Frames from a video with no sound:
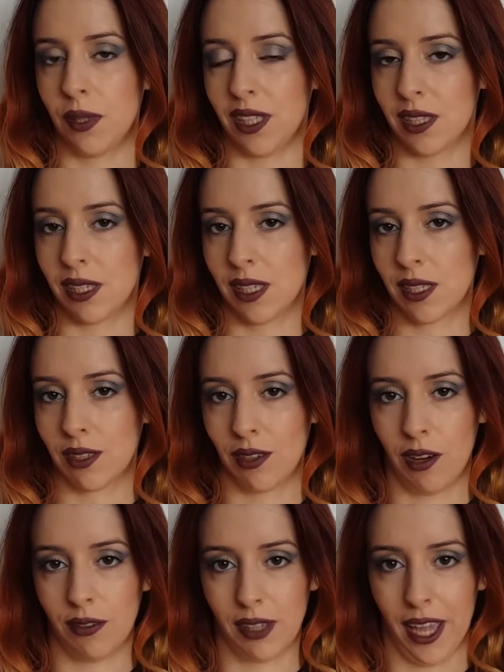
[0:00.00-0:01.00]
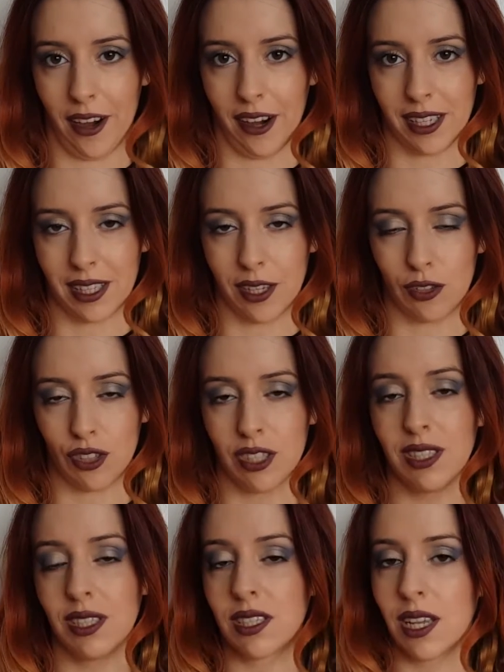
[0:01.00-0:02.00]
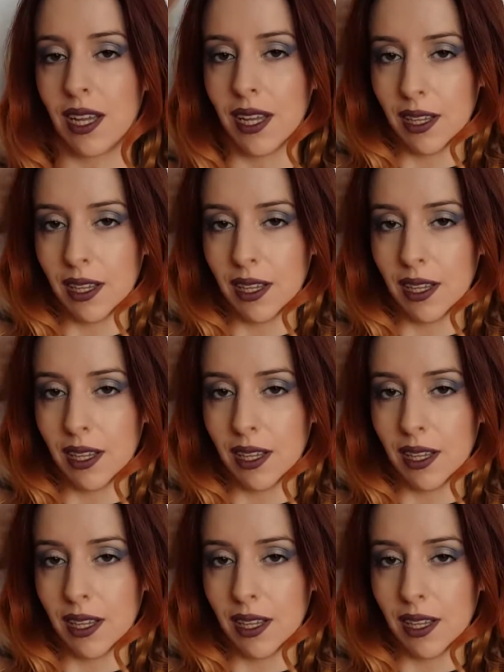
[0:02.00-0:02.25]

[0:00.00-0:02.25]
pieces of hair extensions.